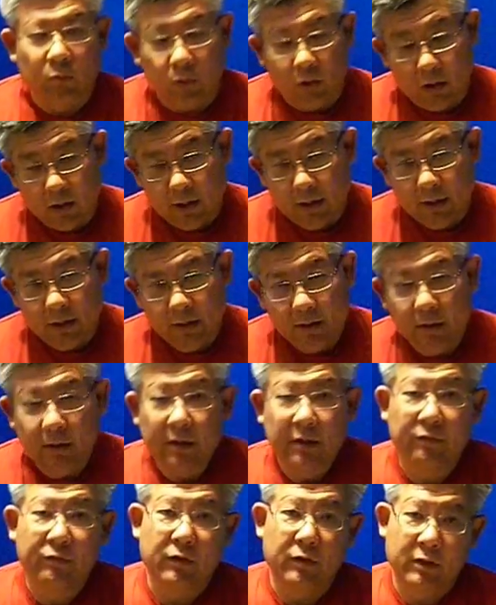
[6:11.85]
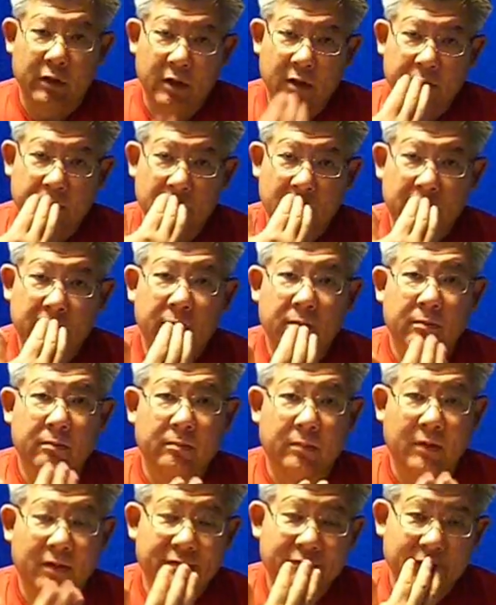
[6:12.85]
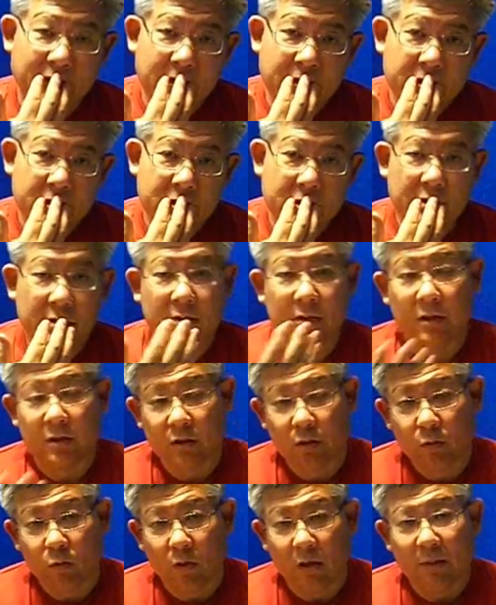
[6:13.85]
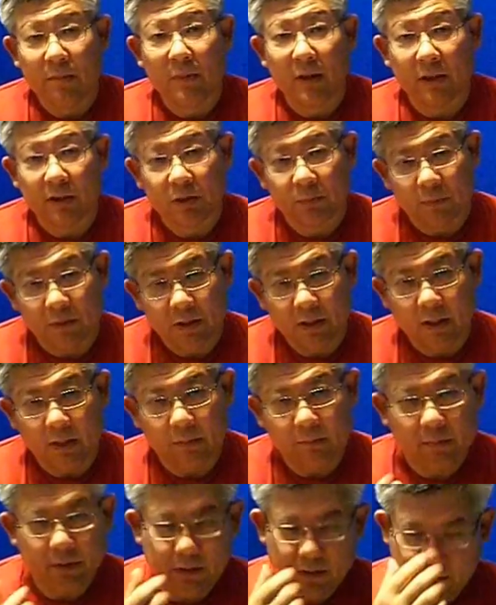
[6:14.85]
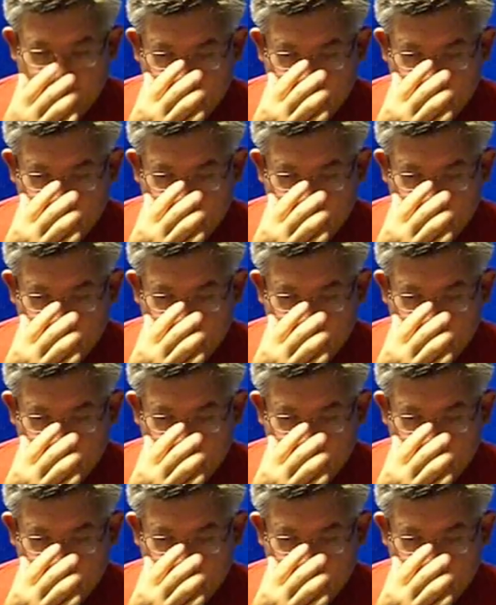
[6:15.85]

Why? If you look at me, my face doesn't quite match my name.